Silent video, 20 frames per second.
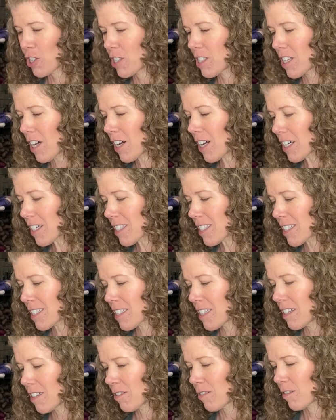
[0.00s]
socks
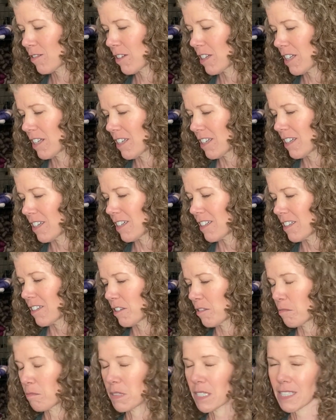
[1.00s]

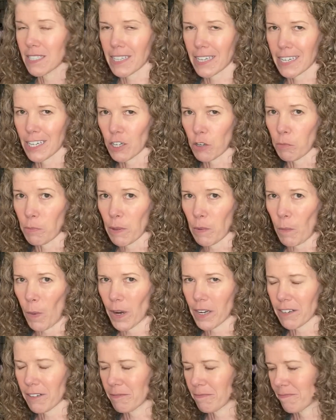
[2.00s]
means I can open one.